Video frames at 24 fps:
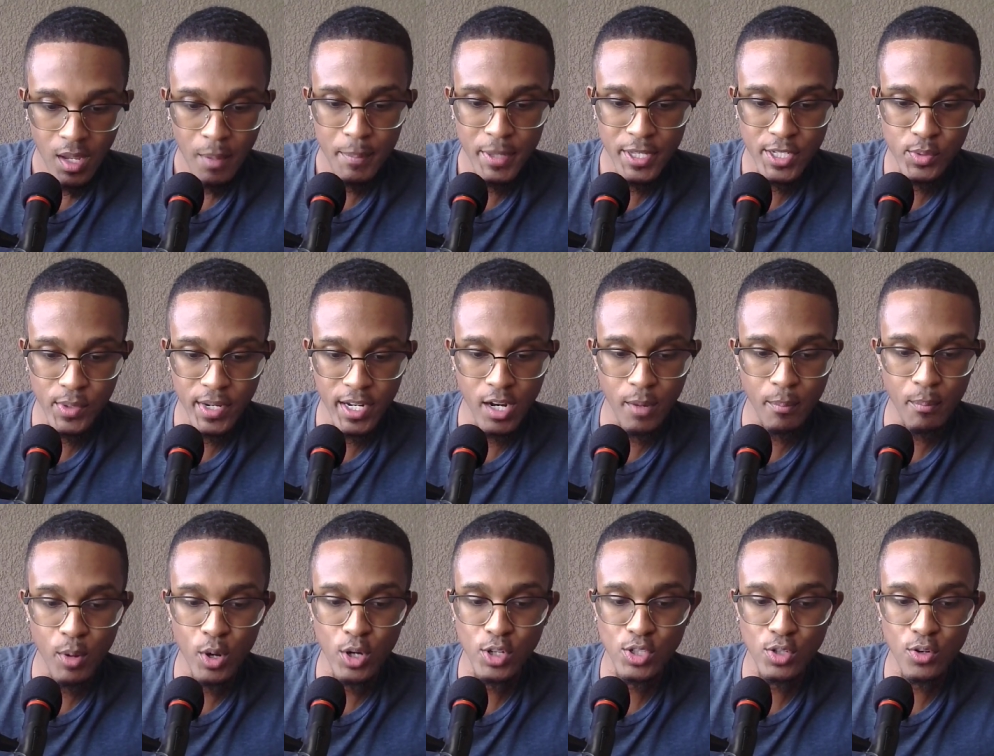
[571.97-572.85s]
Between
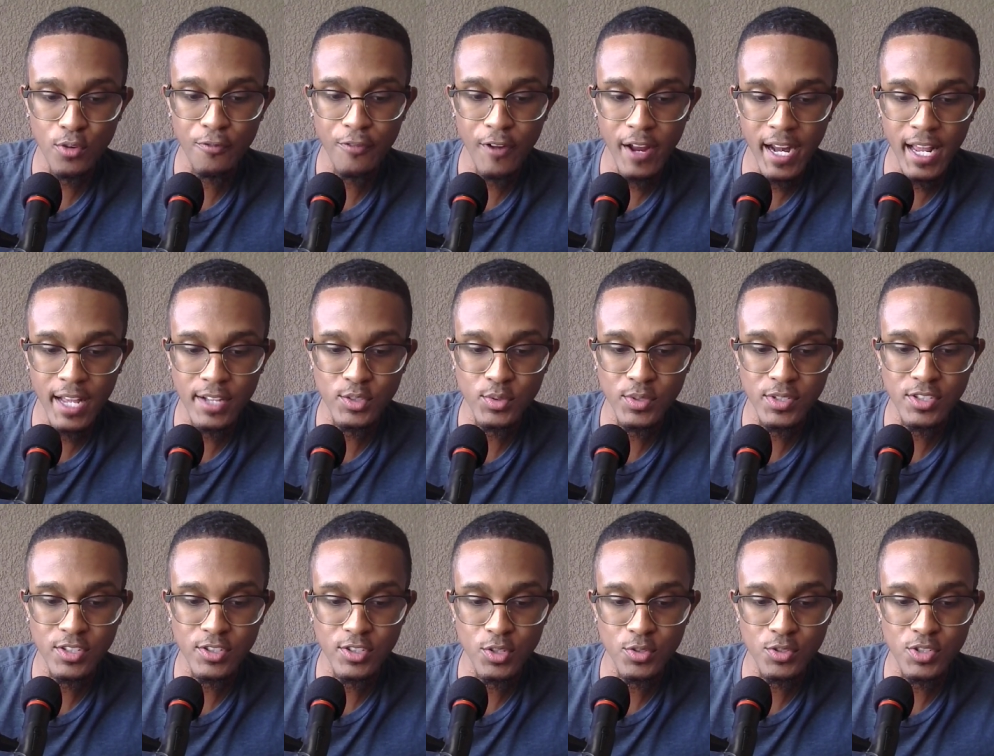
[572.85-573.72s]
commercial financial
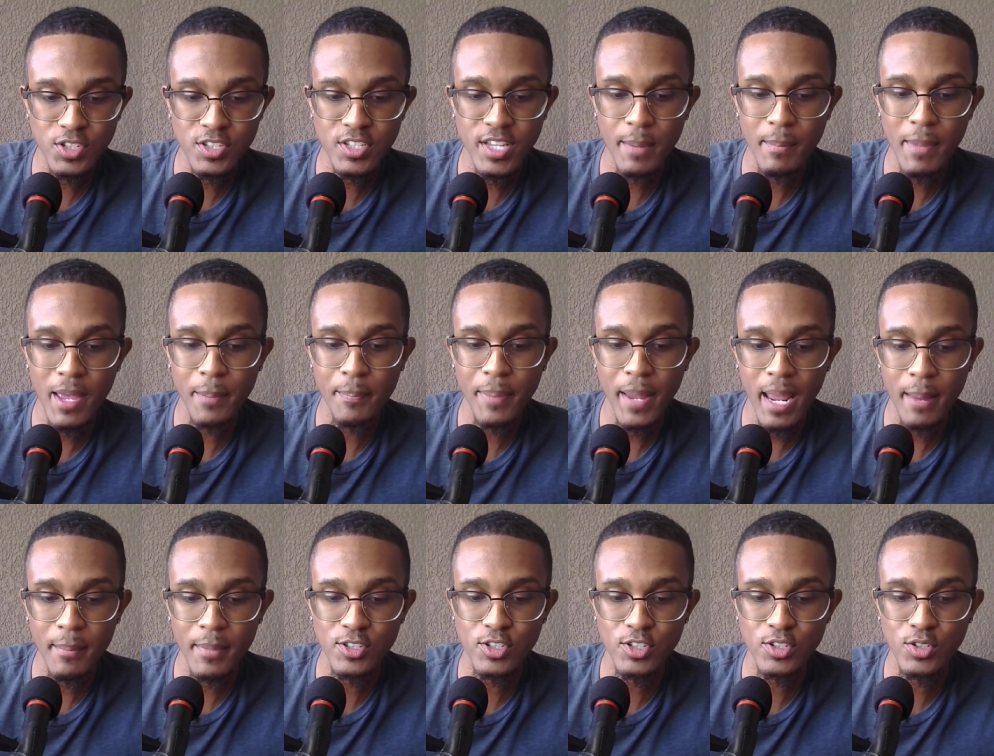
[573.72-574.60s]
institutions can make
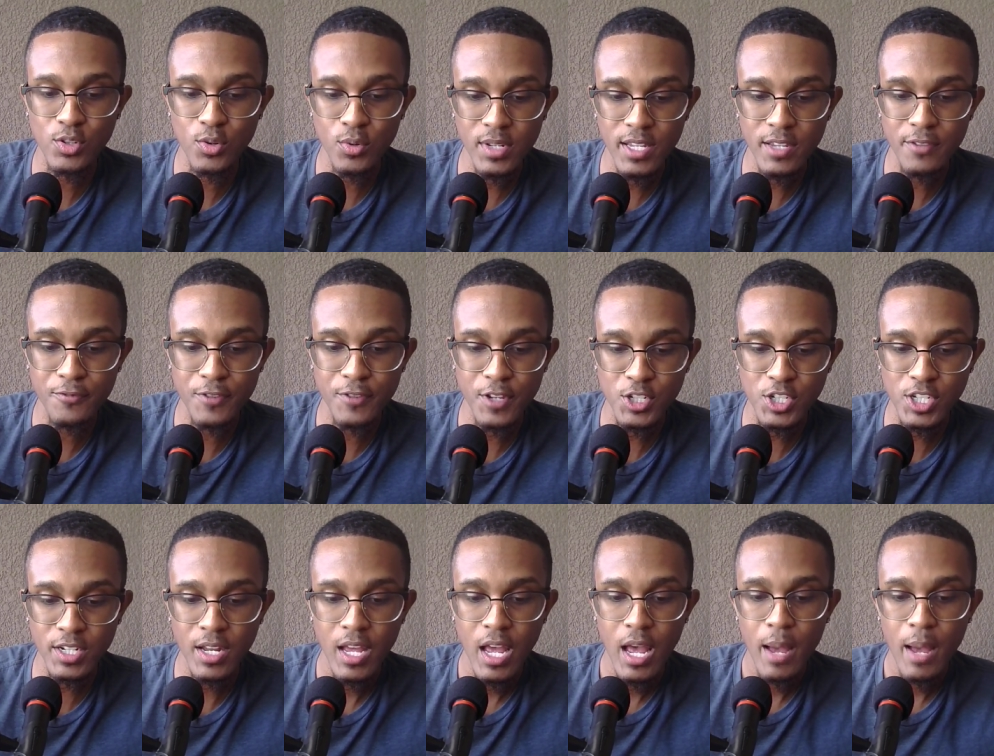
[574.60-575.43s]
payments truly efficient,